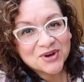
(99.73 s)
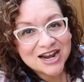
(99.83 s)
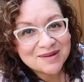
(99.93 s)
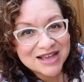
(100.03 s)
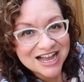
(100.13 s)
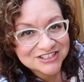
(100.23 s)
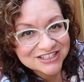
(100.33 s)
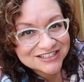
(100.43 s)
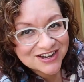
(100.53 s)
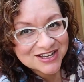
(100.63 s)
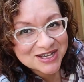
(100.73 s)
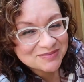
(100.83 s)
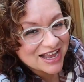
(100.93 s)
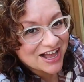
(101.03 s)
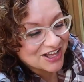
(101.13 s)
What I'm actually talking
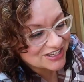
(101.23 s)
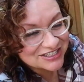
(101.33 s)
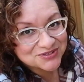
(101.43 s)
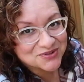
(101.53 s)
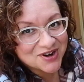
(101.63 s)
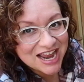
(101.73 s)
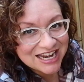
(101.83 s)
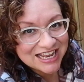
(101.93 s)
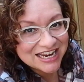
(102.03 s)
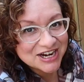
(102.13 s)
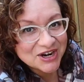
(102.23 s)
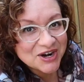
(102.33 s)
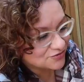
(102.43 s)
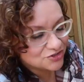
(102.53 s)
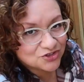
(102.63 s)
about is right
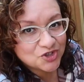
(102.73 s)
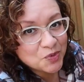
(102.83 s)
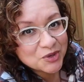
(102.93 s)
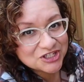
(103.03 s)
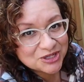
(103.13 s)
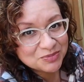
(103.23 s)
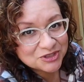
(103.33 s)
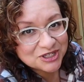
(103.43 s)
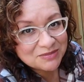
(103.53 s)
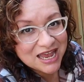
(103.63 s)
here. Super simple to